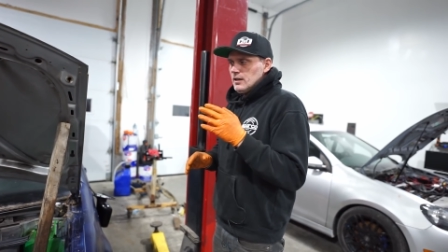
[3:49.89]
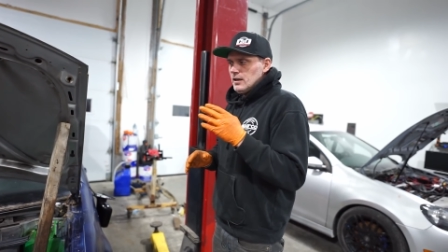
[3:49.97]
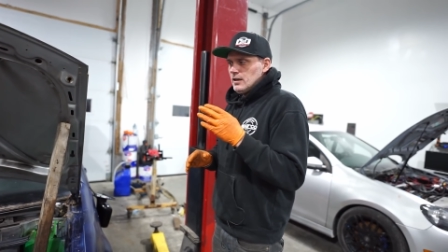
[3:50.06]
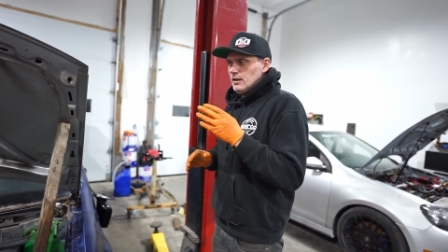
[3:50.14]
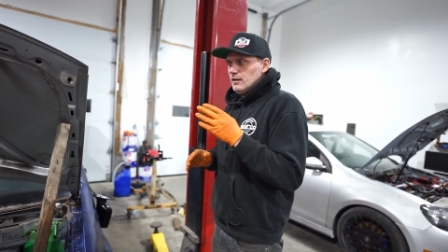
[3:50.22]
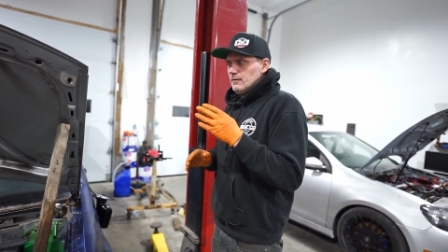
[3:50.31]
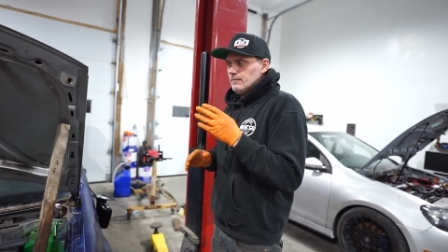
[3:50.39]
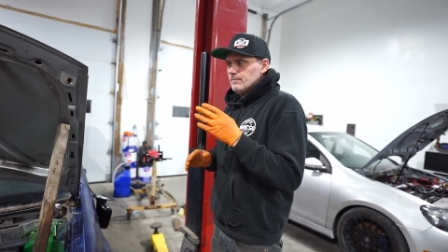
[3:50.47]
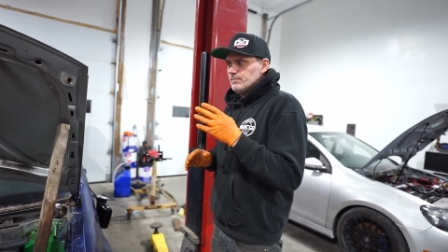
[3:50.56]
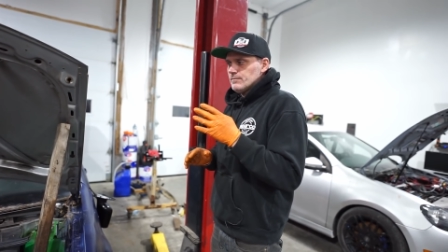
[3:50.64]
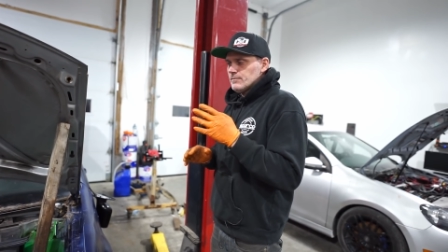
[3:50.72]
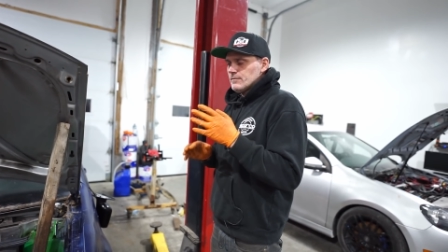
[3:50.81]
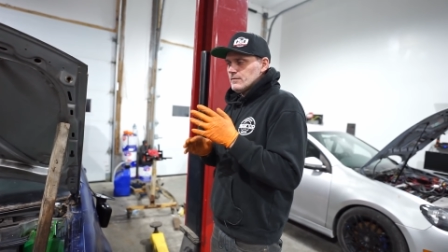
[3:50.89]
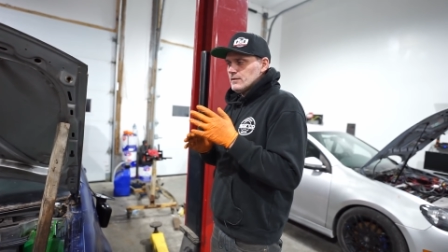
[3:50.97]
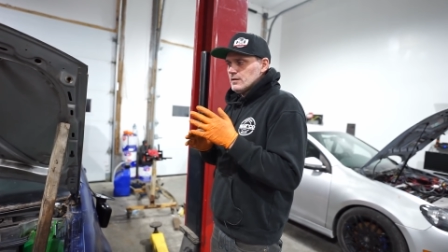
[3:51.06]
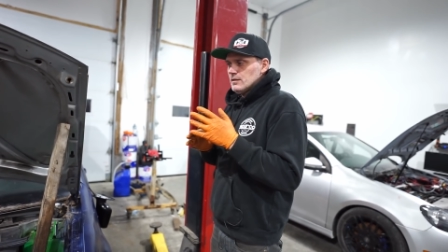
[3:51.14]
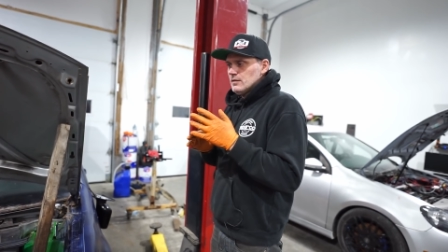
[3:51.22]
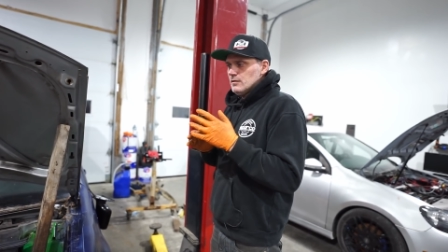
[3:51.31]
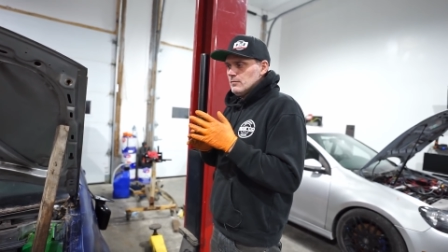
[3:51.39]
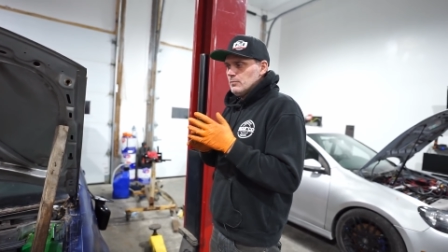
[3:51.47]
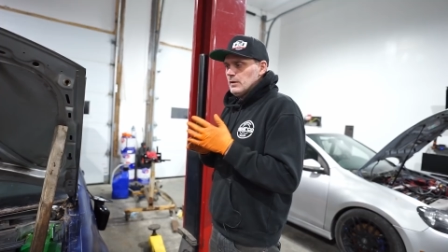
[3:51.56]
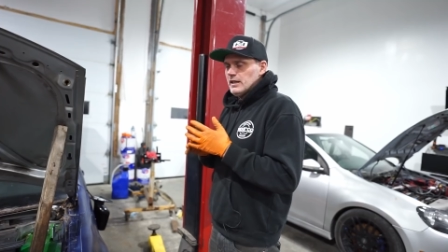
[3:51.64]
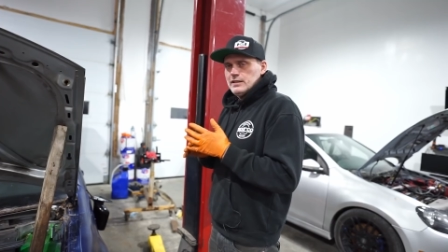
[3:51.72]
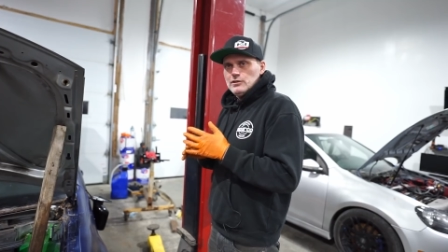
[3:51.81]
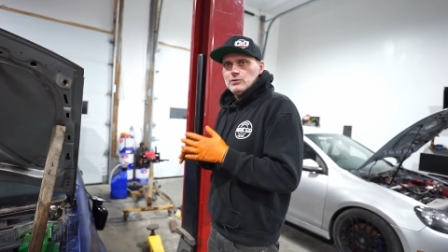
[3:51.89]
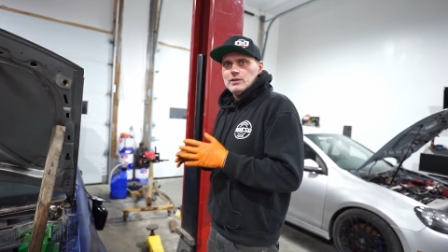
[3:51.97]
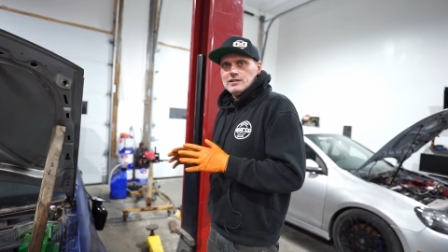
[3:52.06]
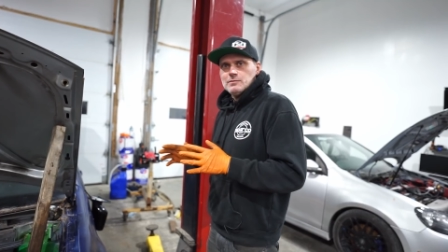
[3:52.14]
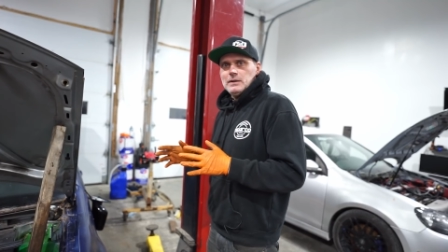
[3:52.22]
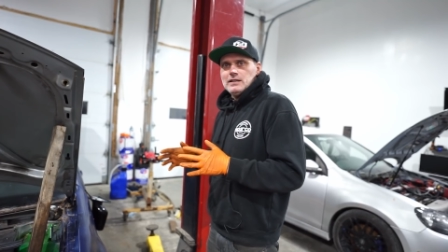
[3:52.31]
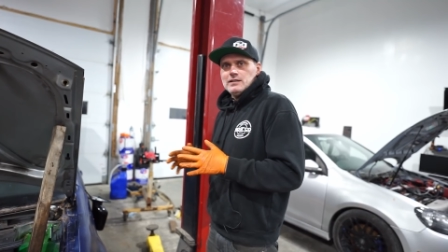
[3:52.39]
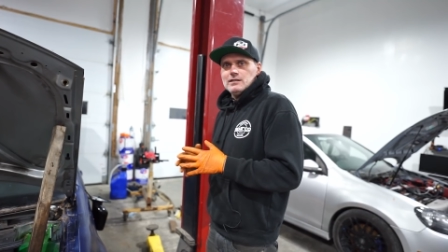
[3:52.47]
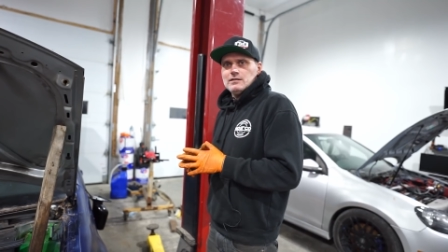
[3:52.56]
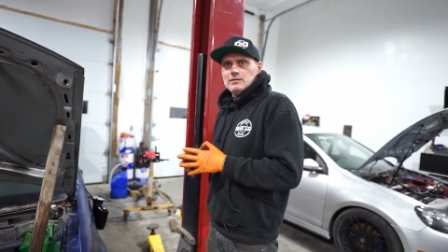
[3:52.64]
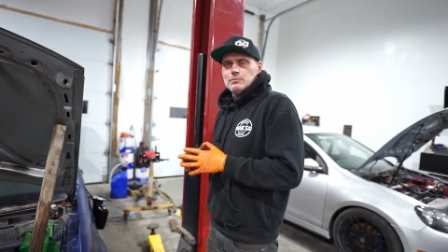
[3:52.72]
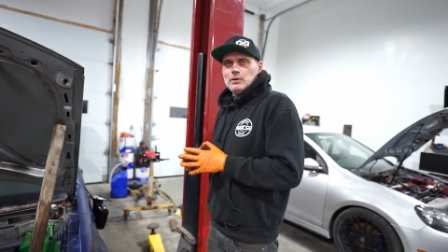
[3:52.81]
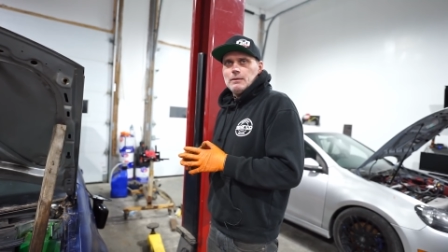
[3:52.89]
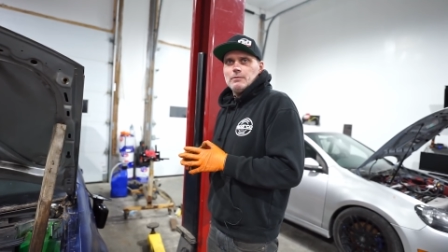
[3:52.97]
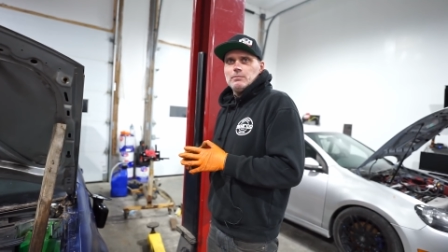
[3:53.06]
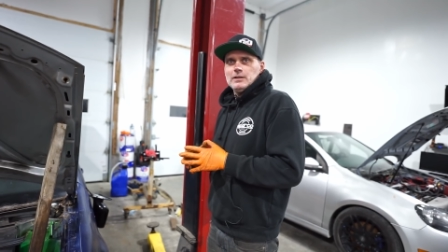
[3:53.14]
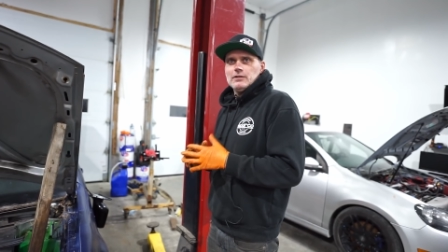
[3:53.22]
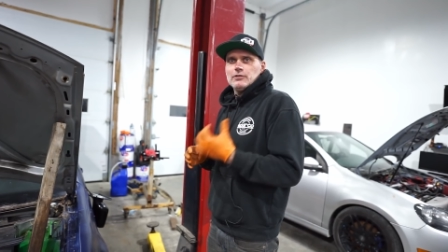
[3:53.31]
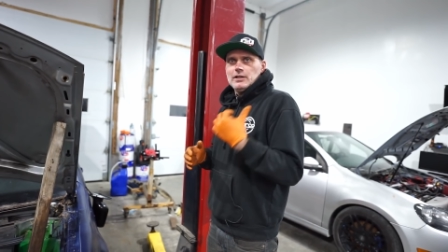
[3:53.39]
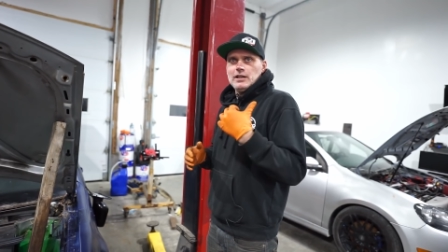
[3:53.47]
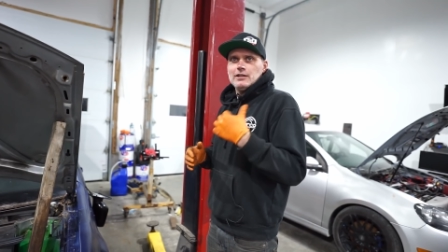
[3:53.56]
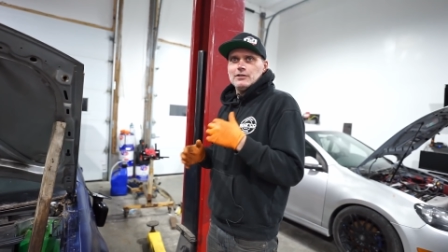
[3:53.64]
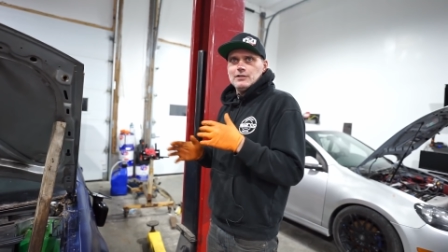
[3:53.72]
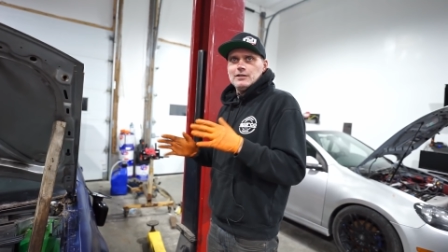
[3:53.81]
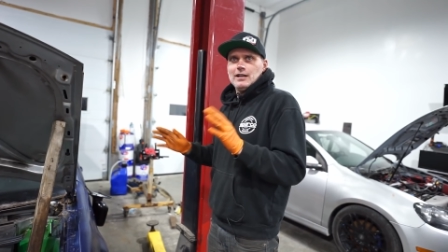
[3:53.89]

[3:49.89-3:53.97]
Um, but I do expect it to probably grenade on the